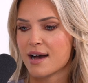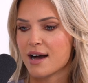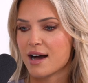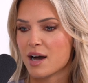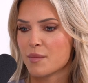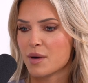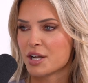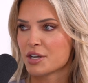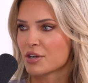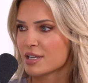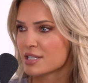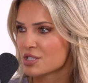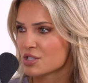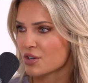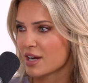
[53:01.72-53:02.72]
On your
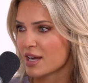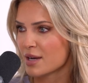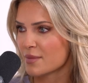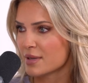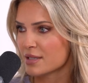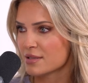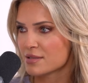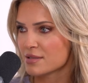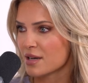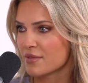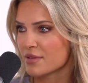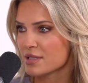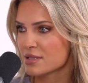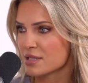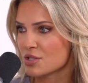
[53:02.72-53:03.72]
Instagram, it's
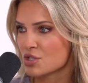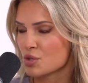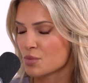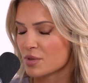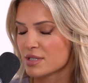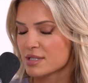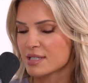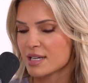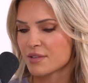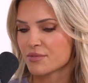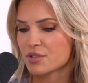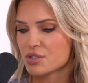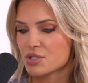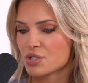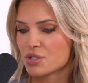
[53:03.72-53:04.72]
obviously super
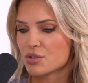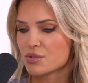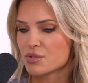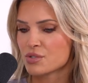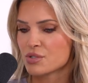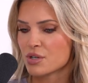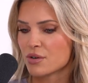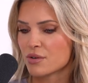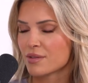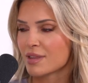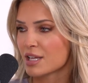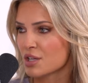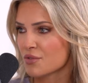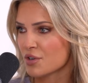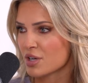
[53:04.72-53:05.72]
insightful too. So
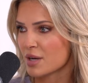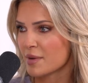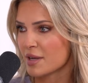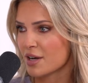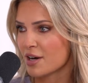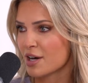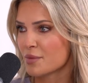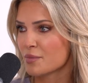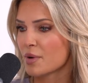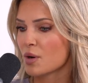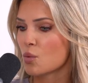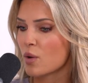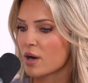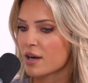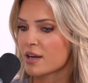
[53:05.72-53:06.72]
thank you for coming on.
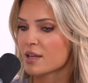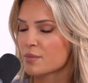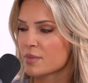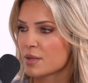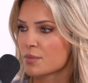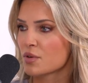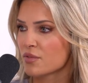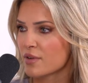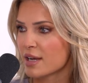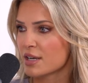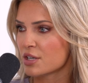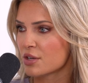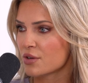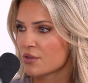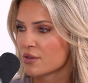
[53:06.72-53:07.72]
But where can people
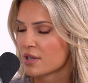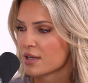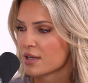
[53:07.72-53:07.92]
find you?